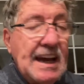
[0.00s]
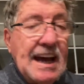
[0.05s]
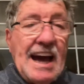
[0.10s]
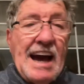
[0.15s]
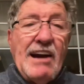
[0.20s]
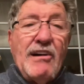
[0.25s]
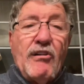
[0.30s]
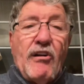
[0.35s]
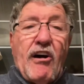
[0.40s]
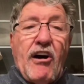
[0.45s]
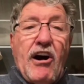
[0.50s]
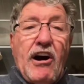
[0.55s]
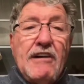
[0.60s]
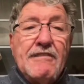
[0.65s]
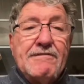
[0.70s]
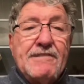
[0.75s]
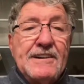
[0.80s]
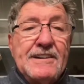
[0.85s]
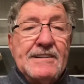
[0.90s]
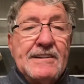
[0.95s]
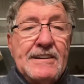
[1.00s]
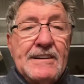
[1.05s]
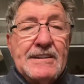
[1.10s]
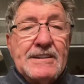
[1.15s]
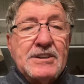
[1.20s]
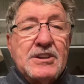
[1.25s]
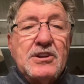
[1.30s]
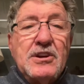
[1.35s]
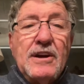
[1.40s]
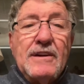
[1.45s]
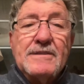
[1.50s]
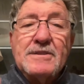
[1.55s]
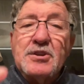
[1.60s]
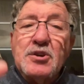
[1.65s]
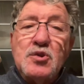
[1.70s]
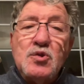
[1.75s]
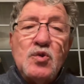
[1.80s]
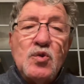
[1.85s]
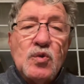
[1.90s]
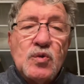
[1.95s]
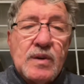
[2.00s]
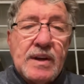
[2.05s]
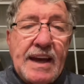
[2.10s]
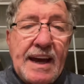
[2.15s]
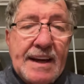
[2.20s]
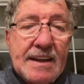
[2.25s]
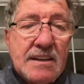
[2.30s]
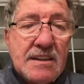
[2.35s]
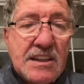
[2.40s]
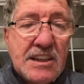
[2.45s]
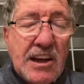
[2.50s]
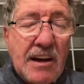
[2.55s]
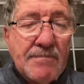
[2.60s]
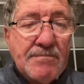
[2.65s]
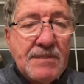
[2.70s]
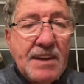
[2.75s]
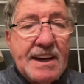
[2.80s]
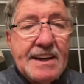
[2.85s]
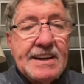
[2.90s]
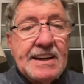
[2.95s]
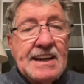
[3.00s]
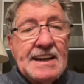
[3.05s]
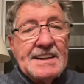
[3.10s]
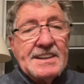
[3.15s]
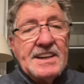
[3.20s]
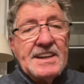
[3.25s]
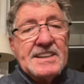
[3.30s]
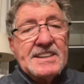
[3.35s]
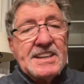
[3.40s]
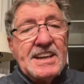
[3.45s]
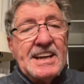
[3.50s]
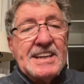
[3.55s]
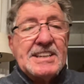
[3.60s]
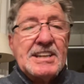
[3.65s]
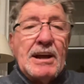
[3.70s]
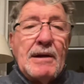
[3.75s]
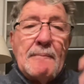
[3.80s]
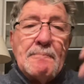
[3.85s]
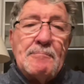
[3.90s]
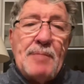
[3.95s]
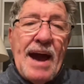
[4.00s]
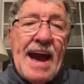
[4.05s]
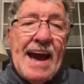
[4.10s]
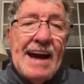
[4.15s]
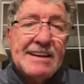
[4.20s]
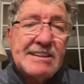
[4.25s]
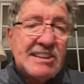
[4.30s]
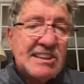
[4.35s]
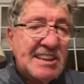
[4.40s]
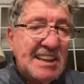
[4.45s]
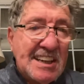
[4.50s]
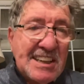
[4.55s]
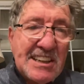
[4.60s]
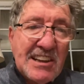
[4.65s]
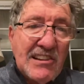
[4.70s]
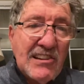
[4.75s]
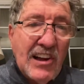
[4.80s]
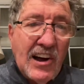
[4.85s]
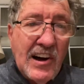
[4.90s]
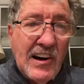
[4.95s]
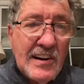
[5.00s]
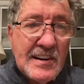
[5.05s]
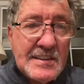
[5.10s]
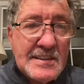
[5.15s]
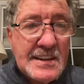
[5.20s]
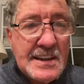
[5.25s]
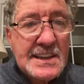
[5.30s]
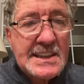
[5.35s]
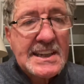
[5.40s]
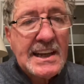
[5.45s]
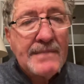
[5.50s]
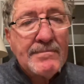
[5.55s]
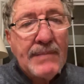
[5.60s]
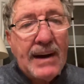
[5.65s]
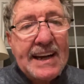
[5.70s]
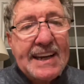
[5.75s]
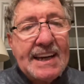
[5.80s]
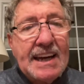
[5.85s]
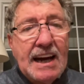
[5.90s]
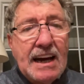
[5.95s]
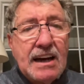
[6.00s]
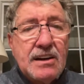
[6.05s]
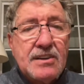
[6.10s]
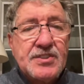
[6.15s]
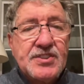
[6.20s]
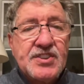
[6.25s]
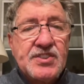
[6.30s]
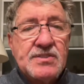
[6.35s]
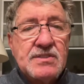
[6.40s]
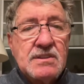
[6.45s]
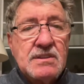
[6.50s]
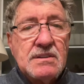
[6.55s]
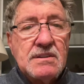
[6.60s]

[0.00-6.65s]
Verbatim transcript: How often do you get something that says, pass this along to somebody else?